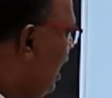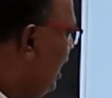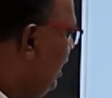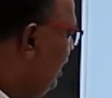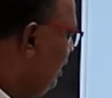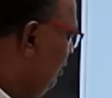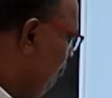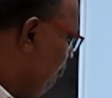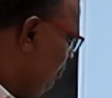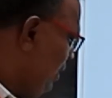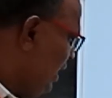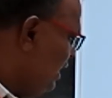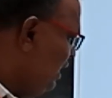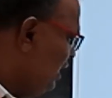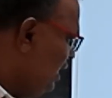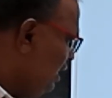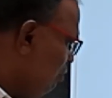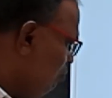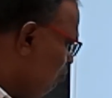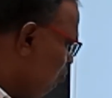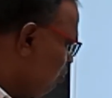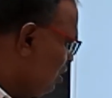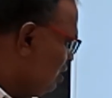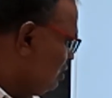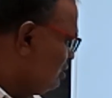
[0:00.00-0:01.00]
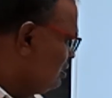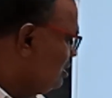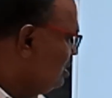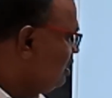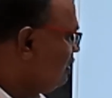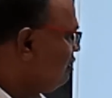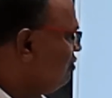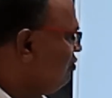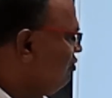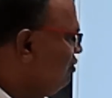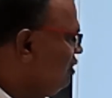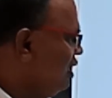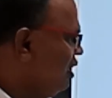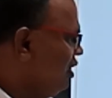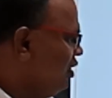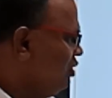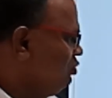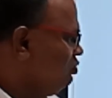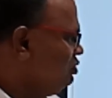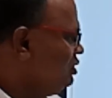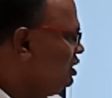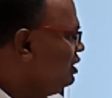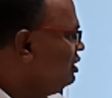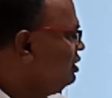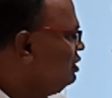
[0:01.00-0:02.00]
and a Pentium processor we are
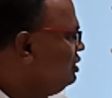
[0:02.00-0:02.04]
using